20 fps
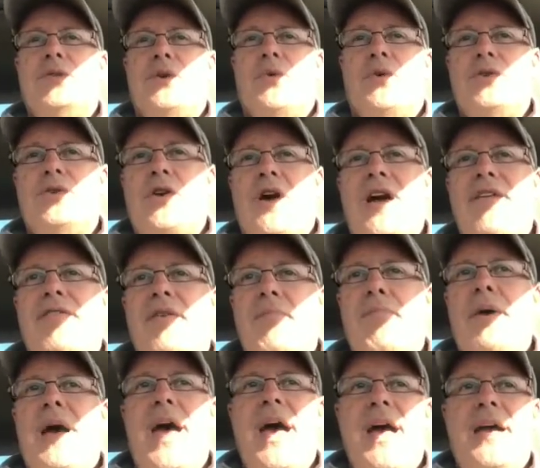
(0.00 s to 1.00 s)
we're driving
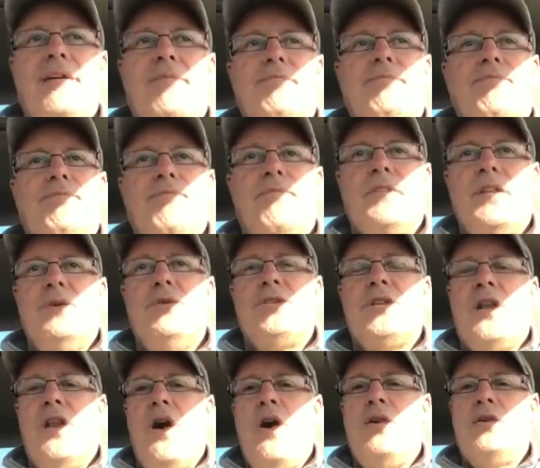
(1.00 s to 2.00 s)
back. It was
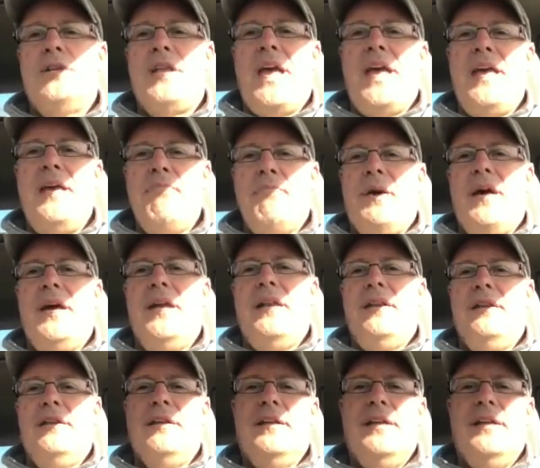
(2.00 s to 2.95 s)
a long day, but